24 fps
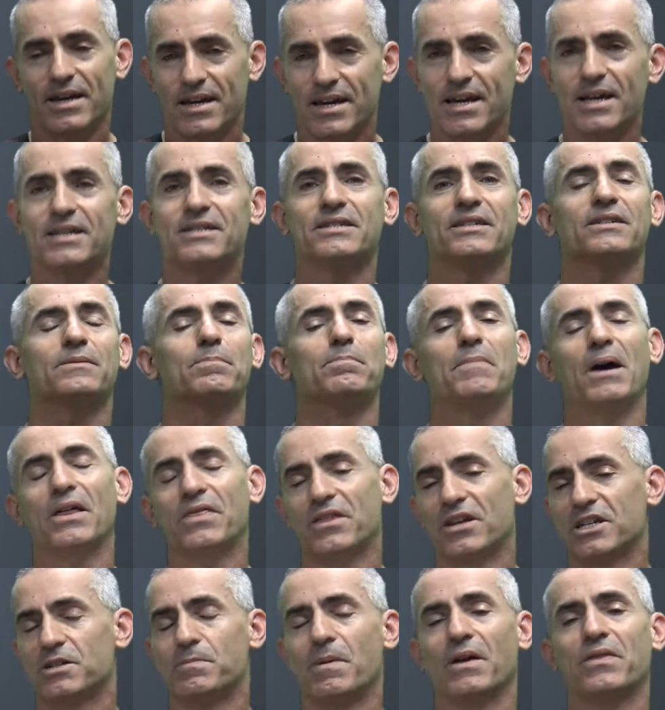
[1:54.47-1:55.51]
It's
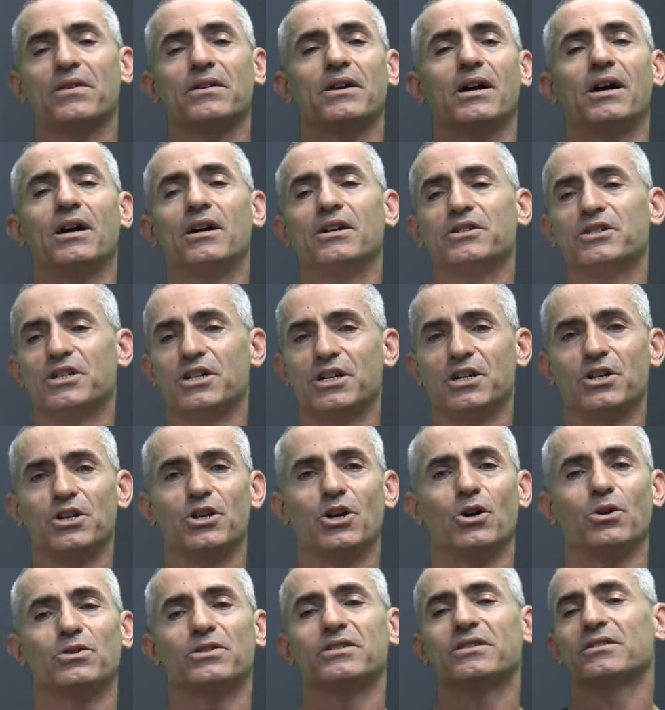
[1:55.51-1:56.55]
methods, methodology, you
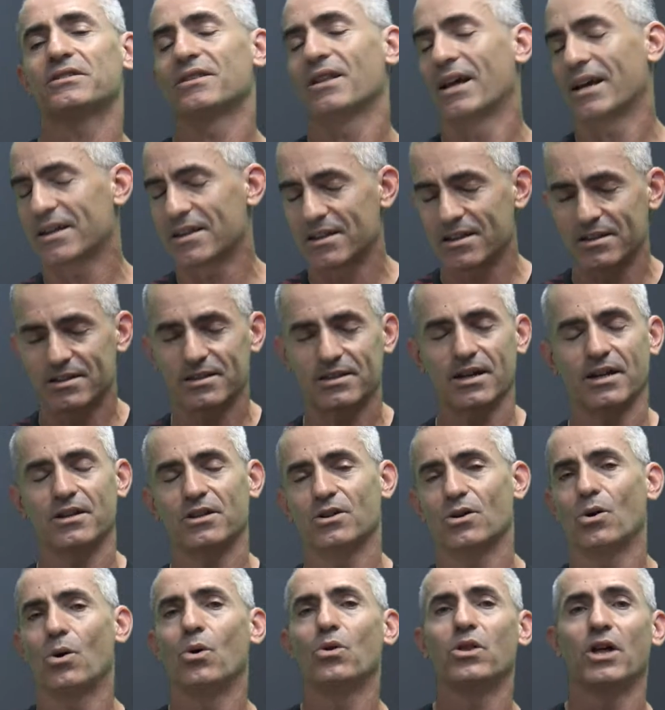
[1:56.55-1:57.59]
know, length of the study,
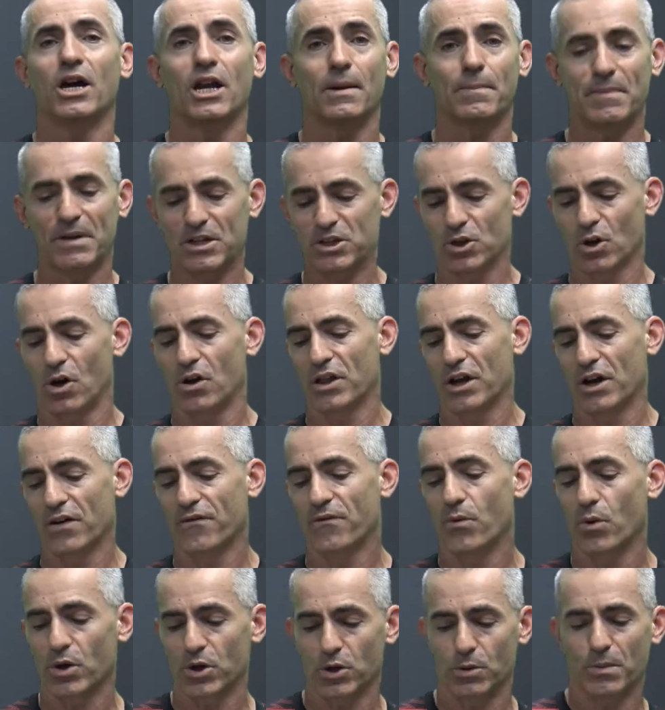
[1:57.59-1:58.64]
the whole lineup, it's all there
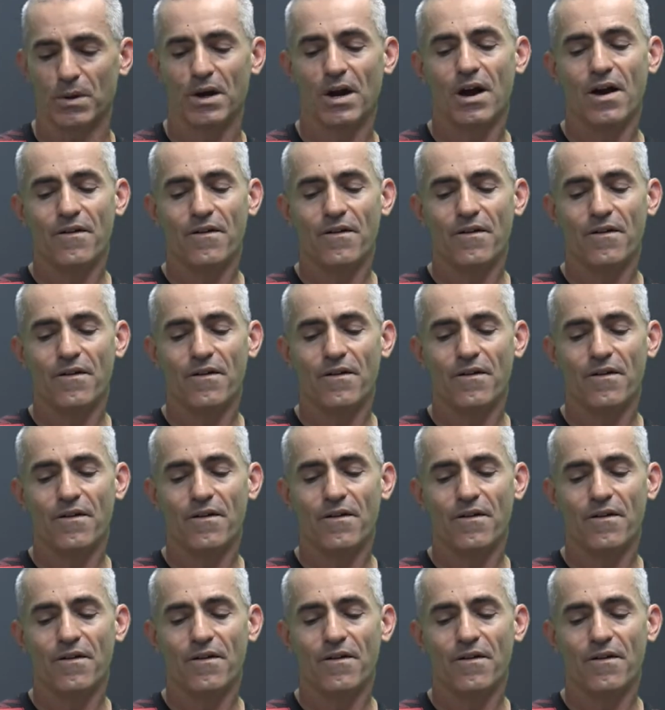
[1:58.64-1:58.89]
for you.